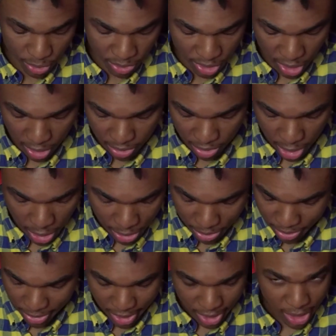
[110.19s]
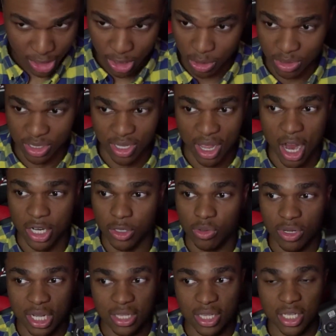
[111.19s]
No stock, no
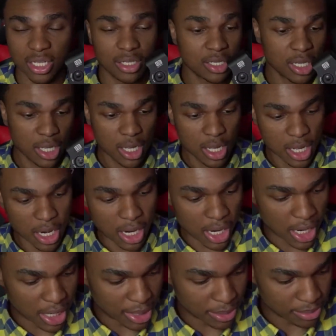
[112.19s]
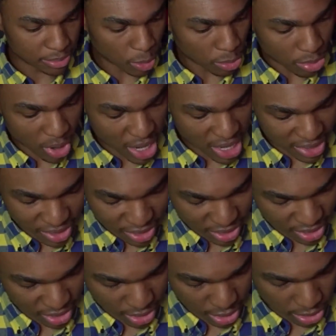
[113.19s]
nothing, no
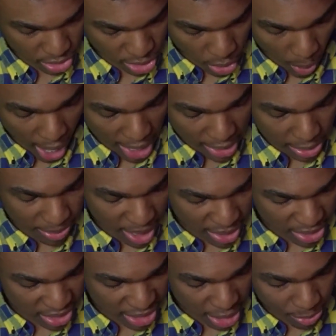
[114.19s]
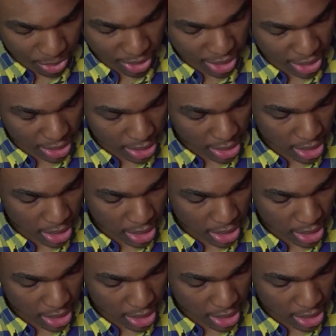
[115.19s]
brace. So I had to buy this separately.